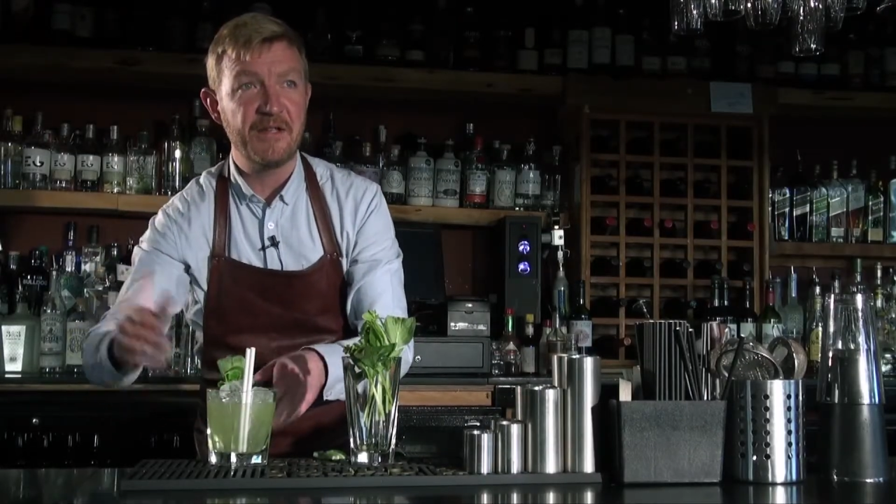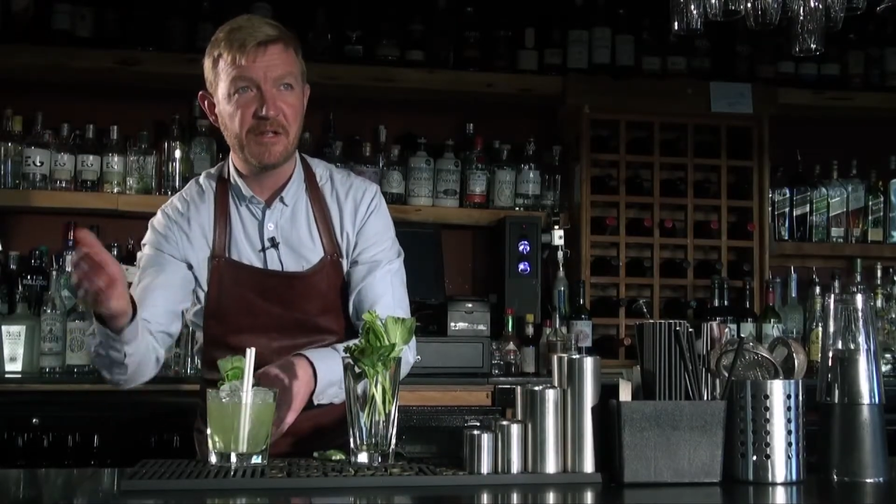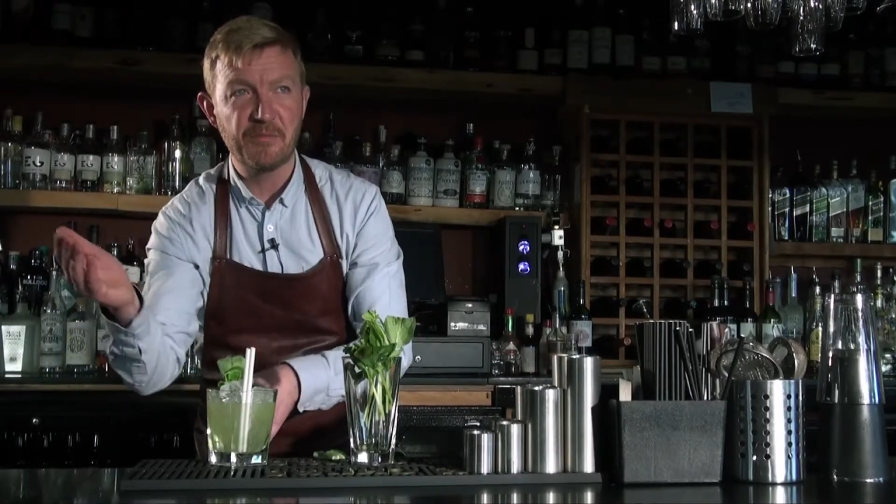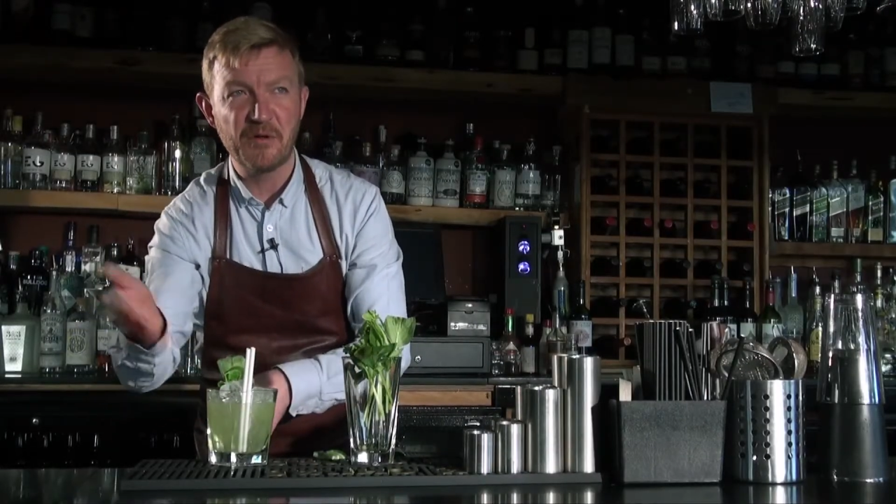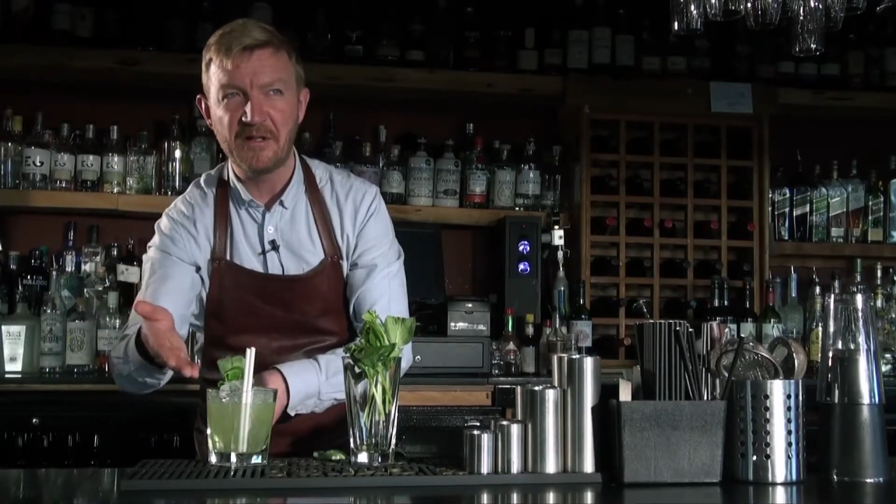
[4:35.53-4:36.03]
You
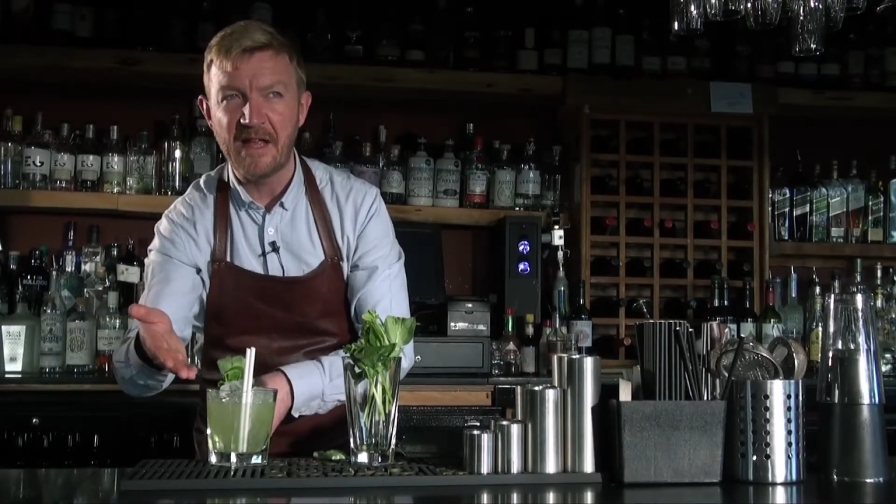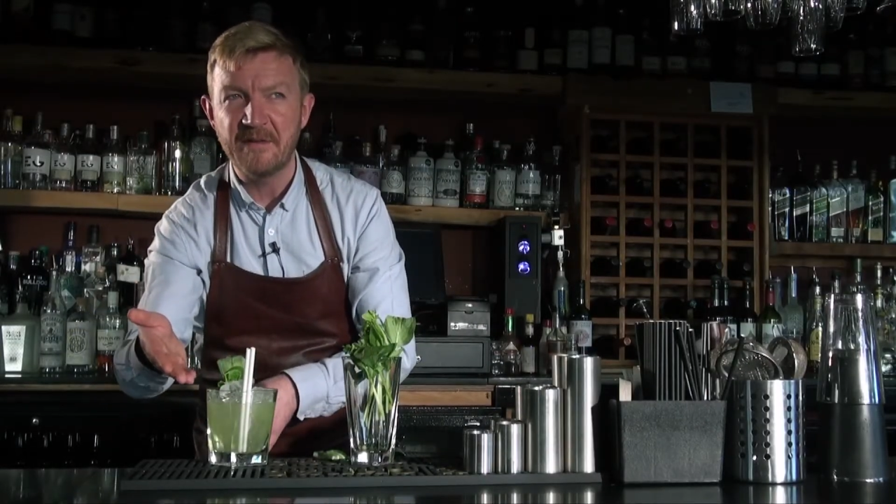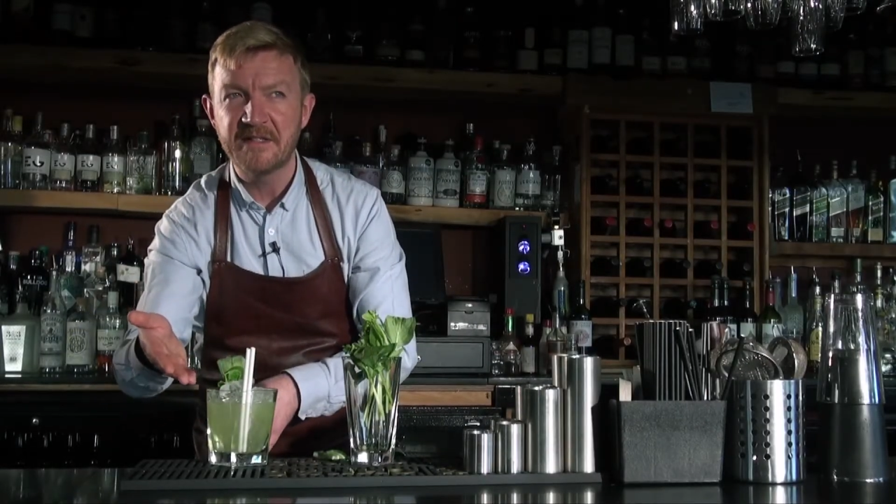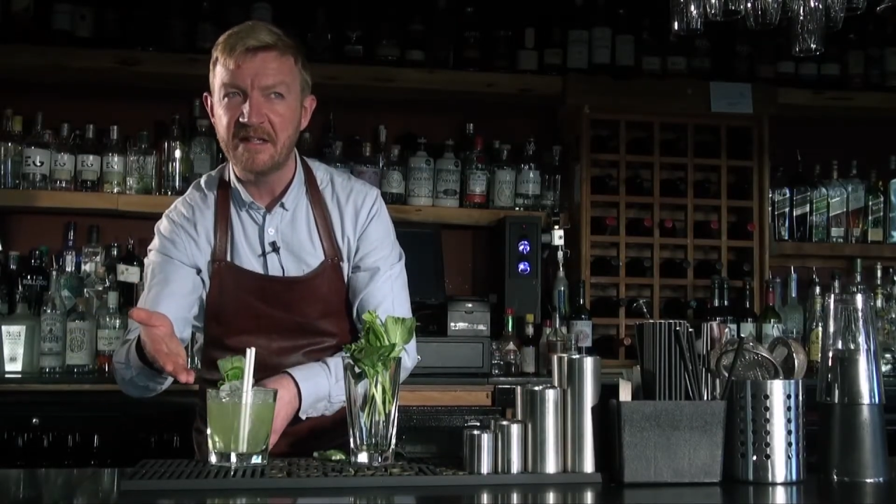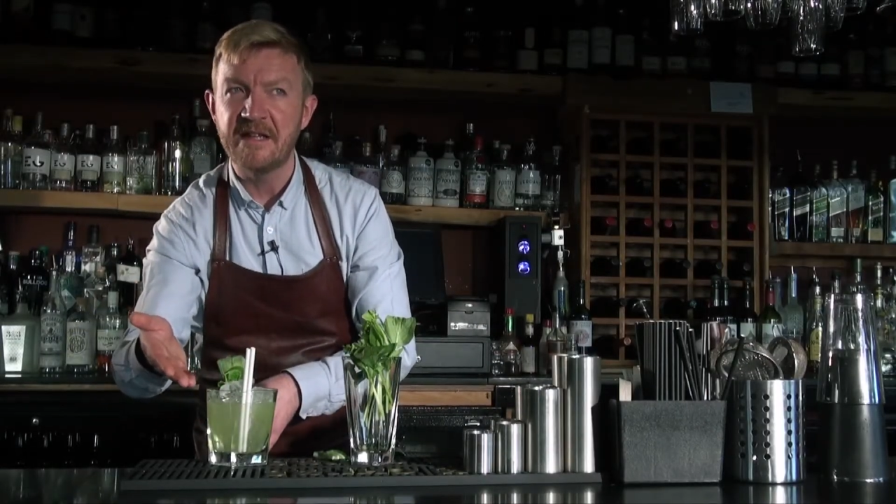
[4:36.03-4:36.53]
could put a
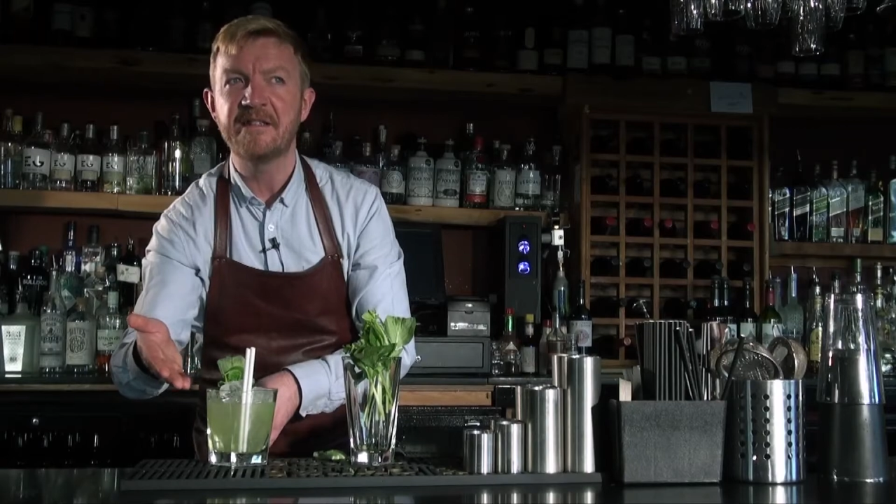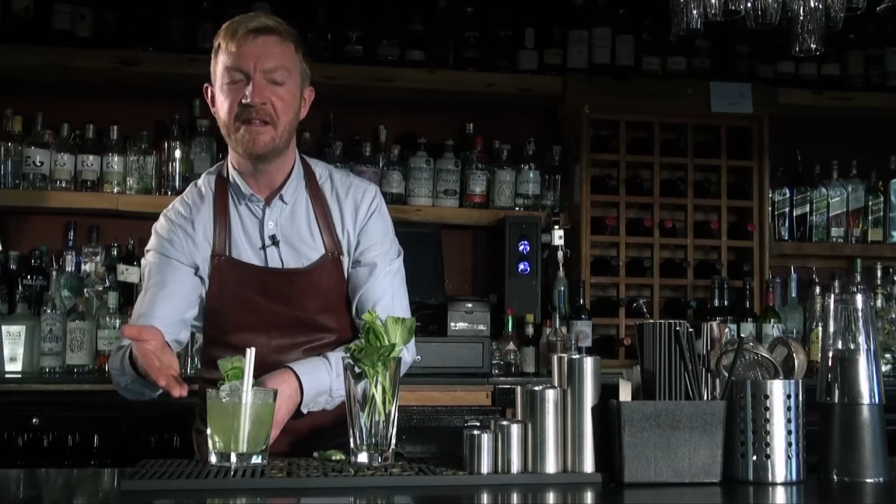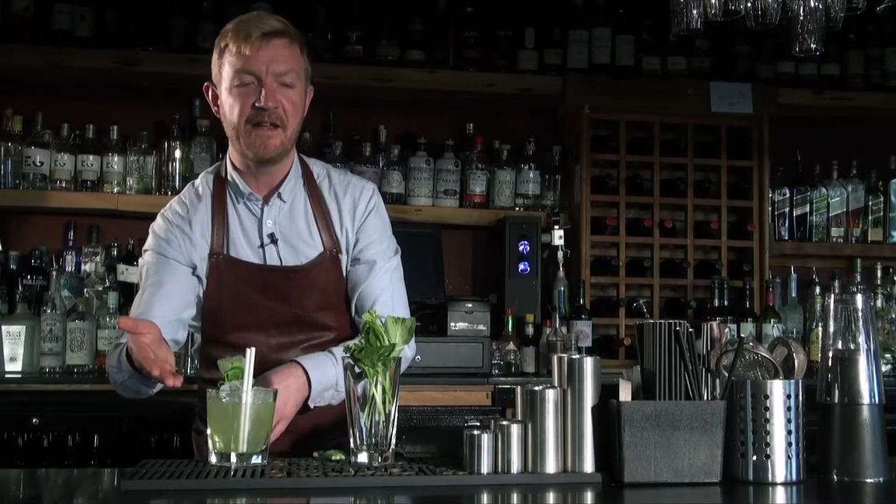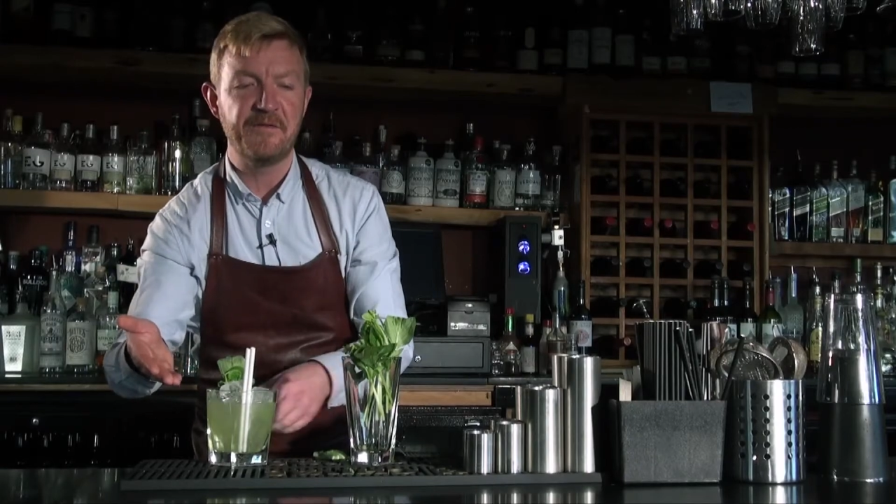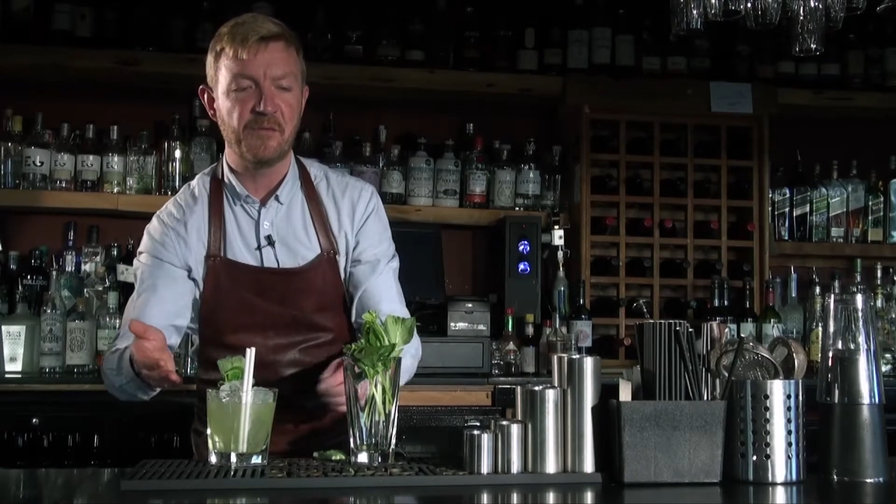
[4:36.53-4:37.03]
lemon slice
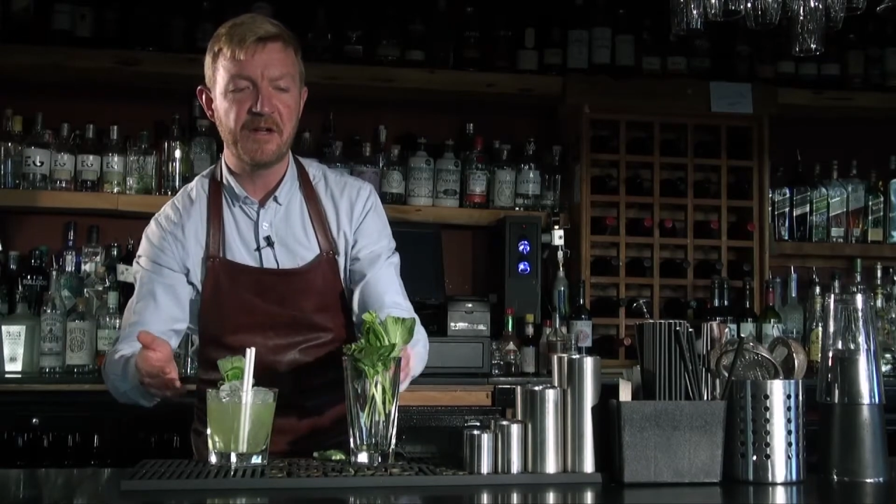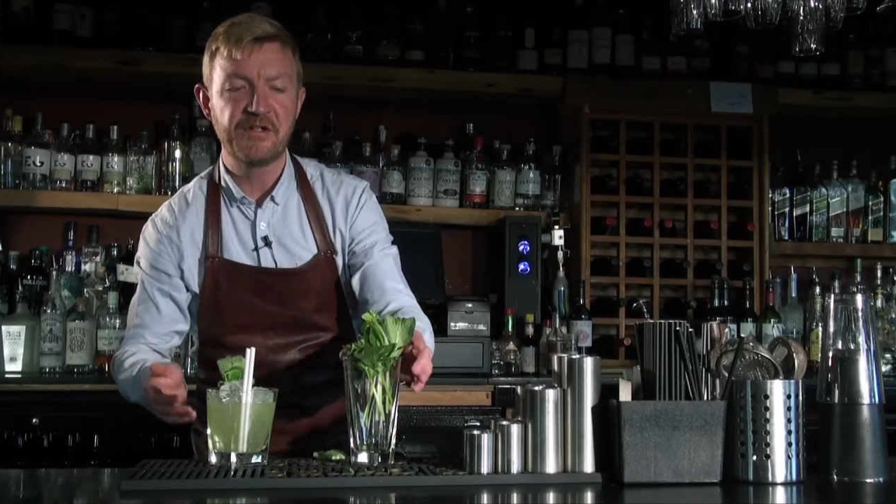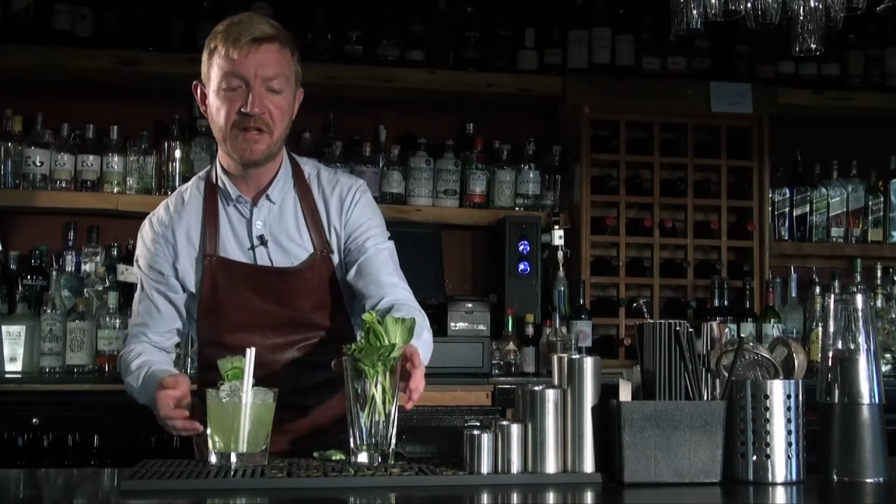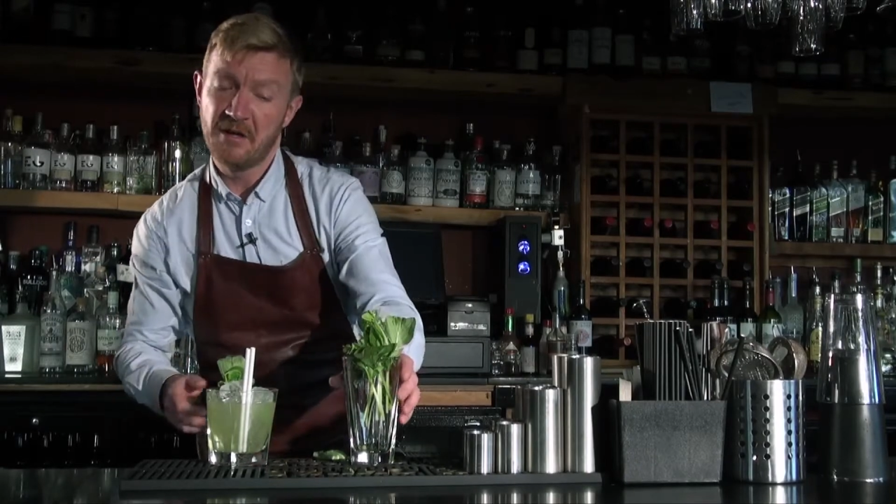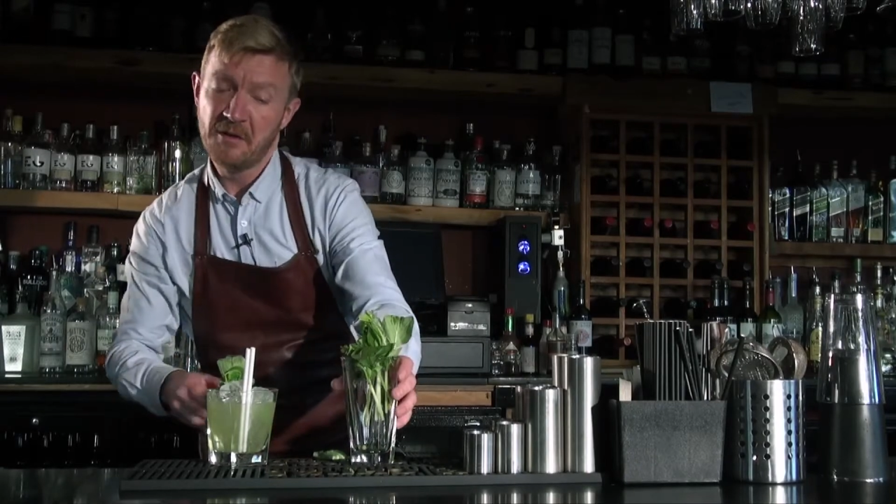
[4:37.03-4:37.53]
in it if you wished.